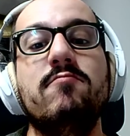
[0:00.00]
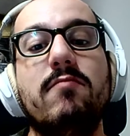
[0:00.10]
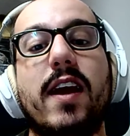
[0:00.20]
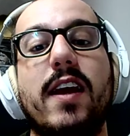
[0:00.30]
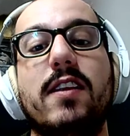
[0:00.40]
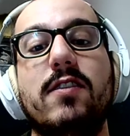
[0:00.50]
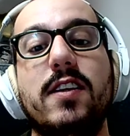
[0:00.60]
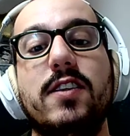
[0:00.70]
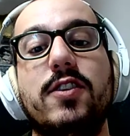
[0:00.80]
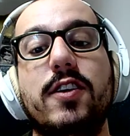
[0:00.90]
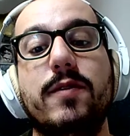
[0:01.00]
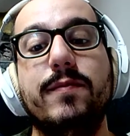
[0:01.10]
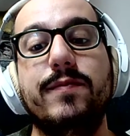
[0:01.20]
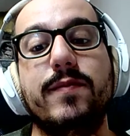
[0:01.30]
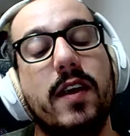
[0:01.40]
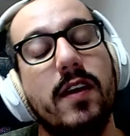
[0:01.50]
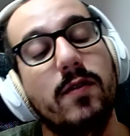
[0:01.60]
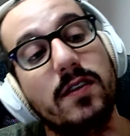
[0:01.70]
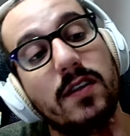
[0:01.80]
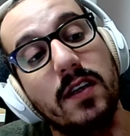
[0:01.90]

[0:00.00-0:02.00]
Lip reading: I got a little itch here. Anyways.